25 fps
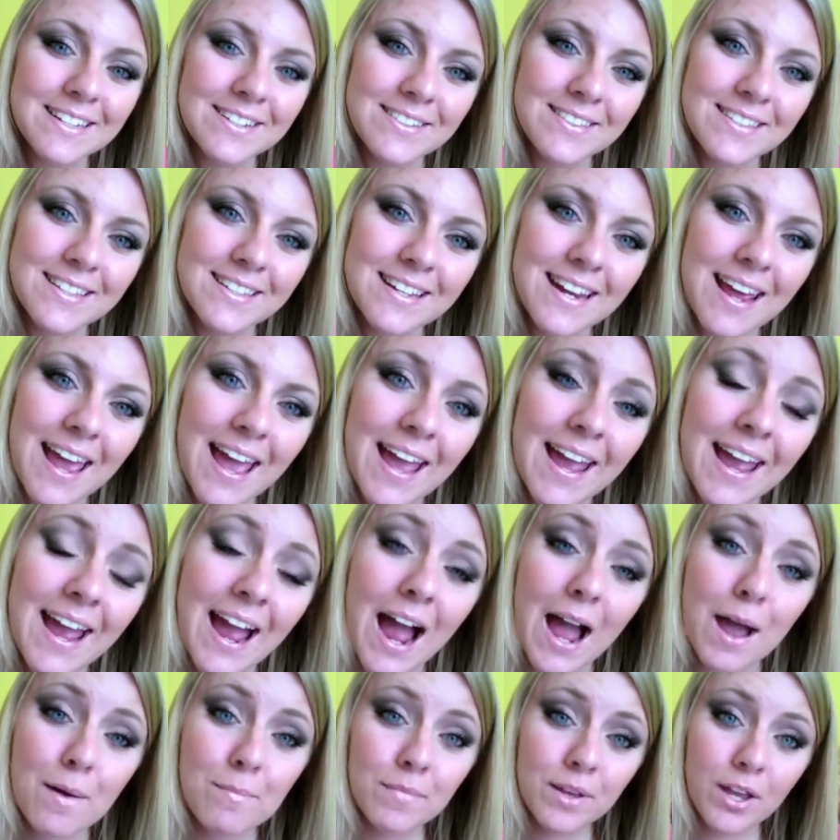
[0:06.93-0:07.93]
So today
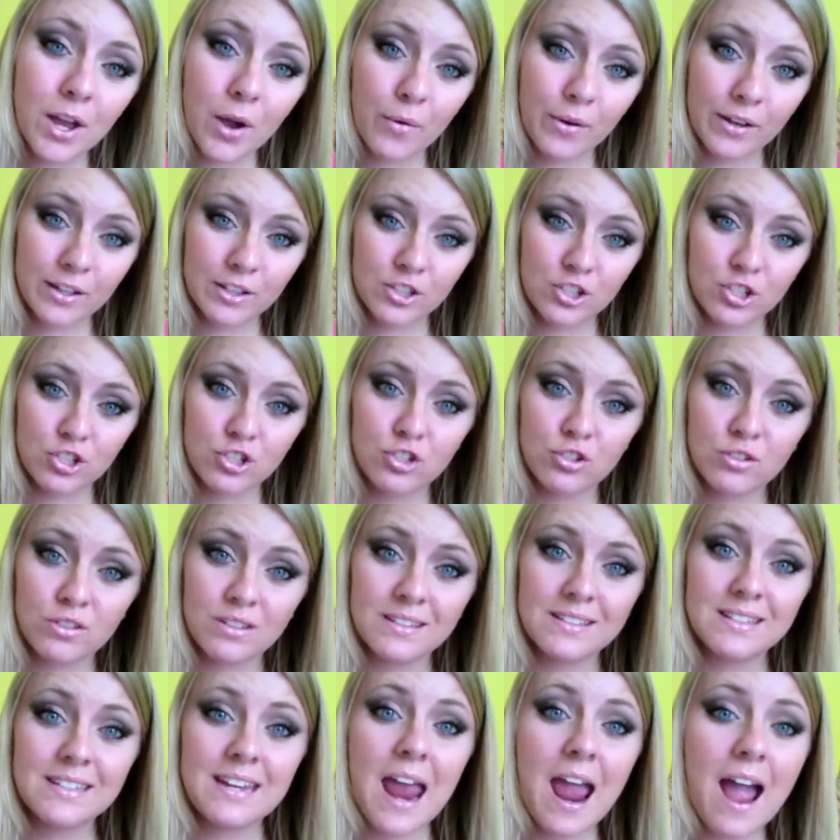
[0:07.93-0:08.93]
I'm going to do
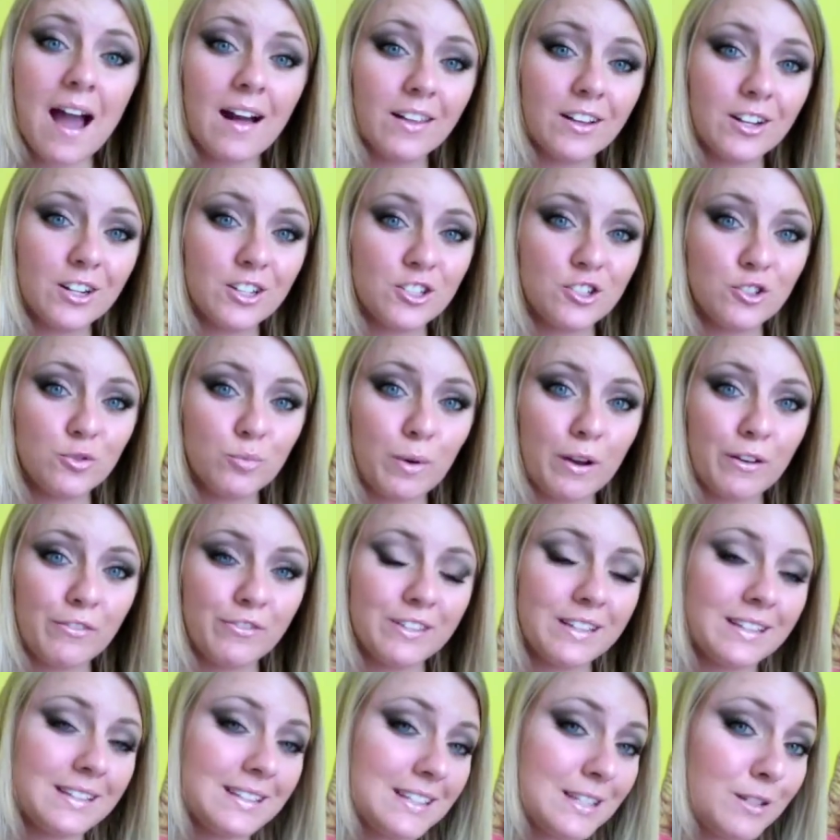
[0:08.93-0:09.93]
this Taylor
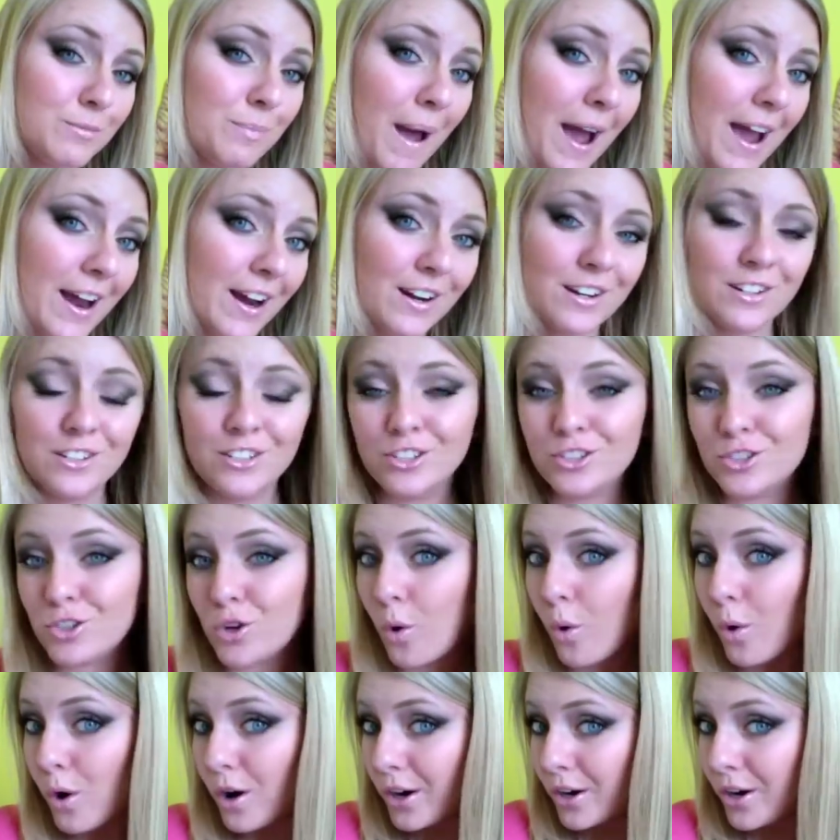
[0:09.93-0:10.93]
Swift inspired
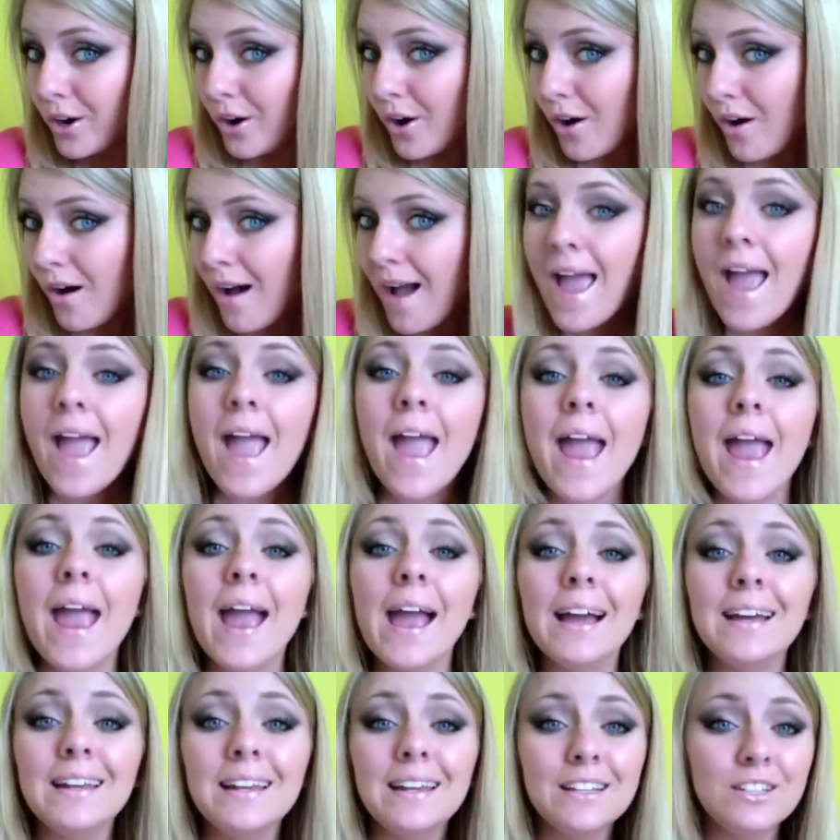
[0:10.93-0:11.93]
tutorial
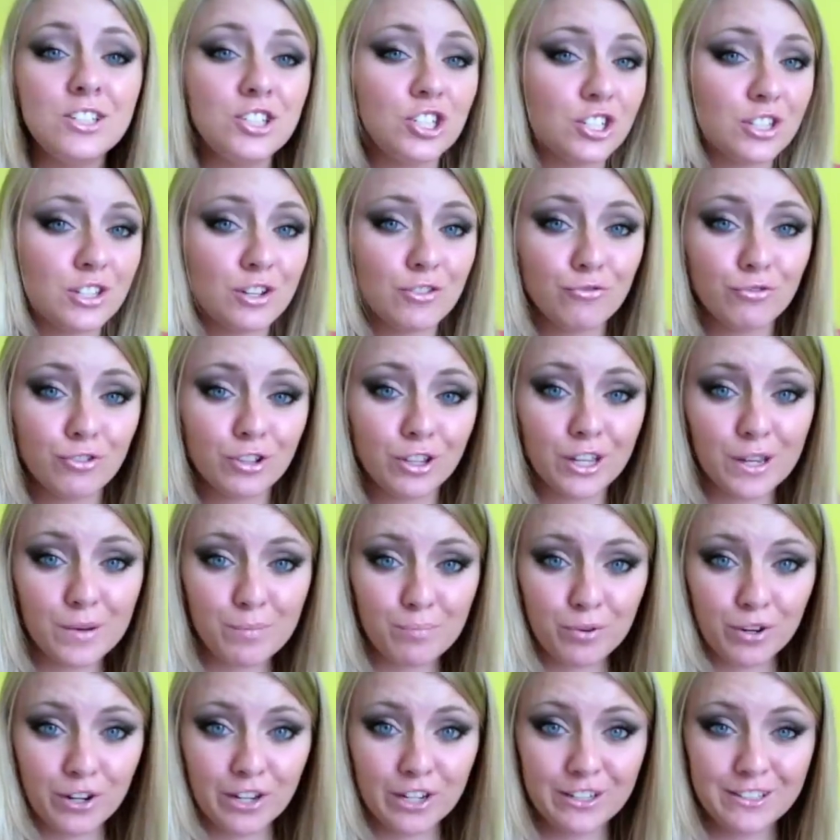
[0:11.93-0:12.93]
and it's just a really
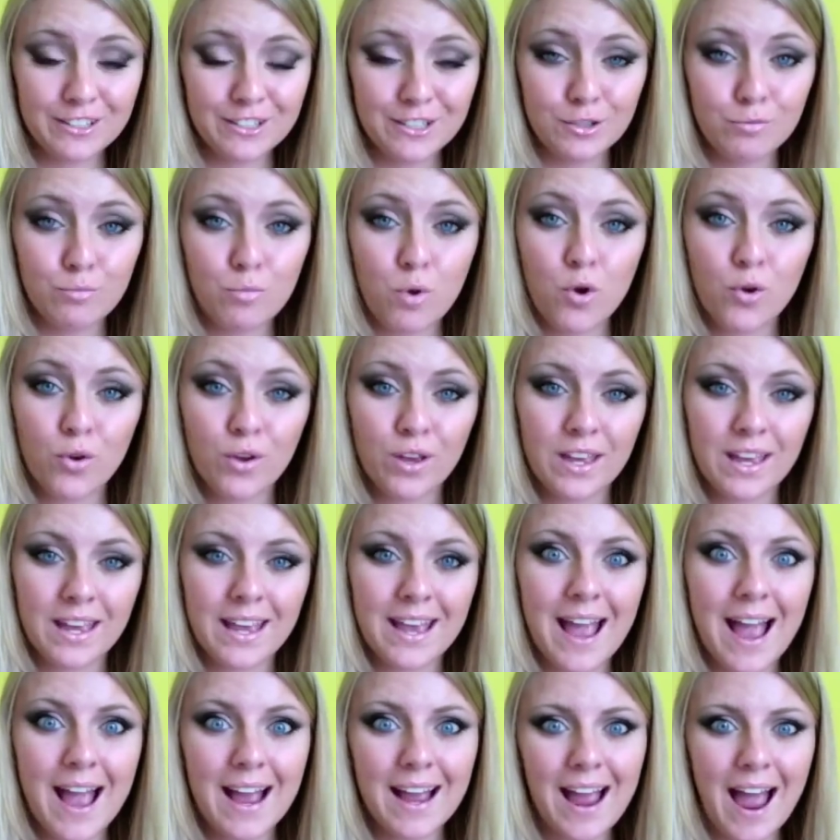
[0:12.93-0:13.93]
pretty
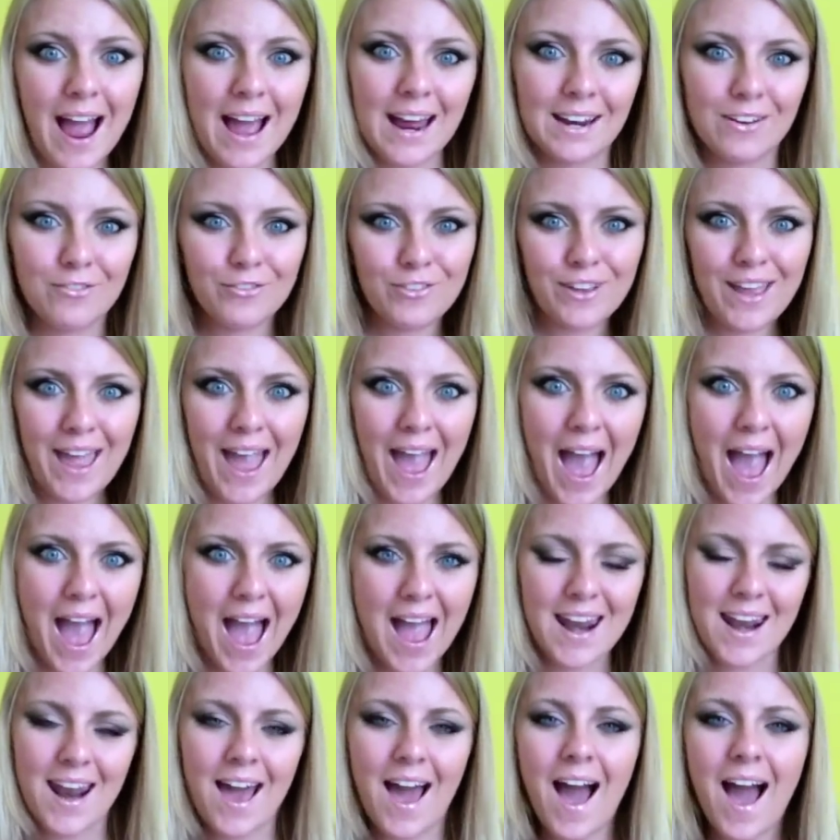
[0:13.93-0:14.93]
smoky kind of
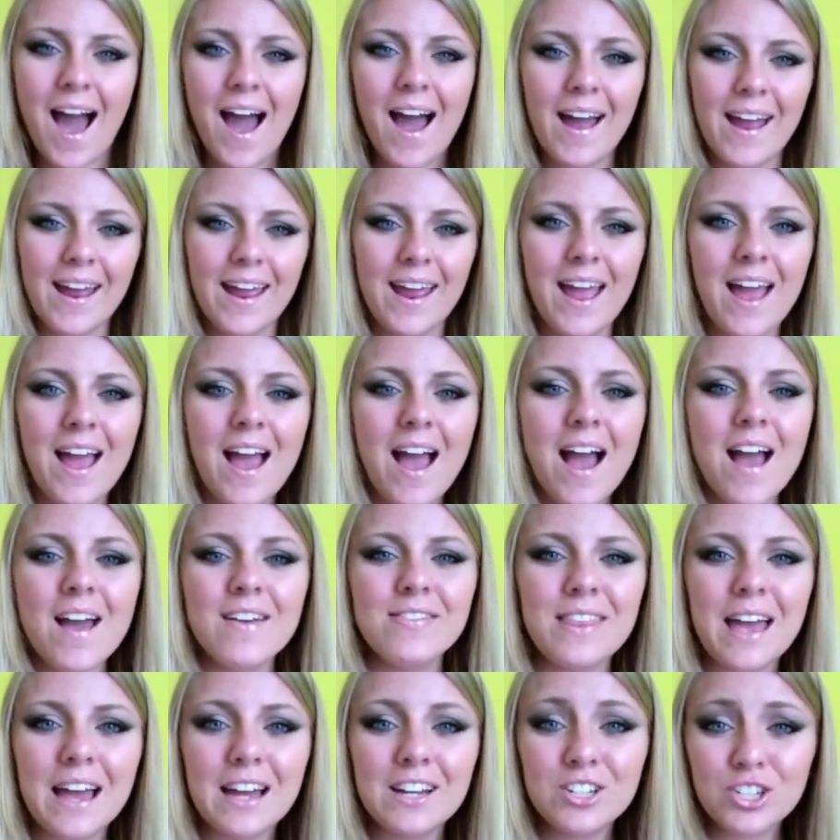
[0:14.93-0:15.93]
cat eye
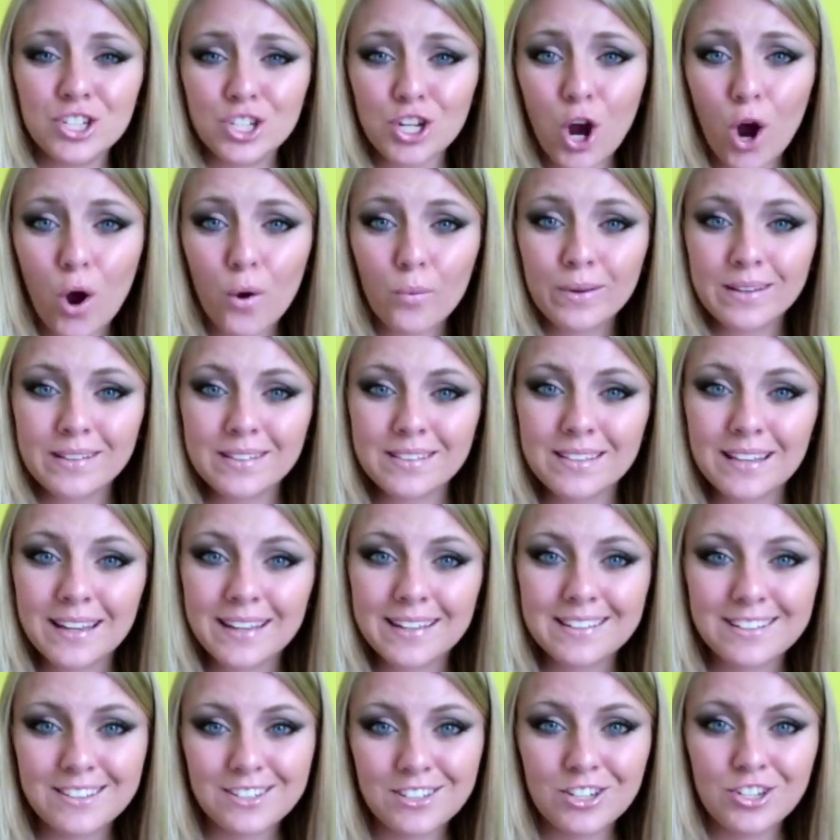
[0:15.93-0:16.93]
that she always
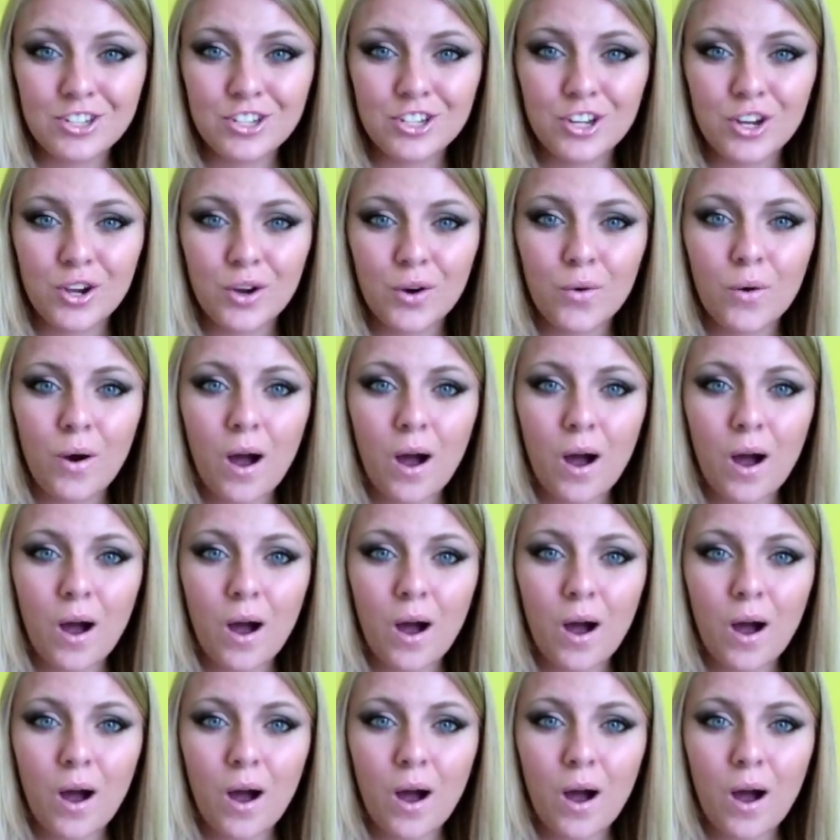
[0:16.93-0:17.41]
likes to do.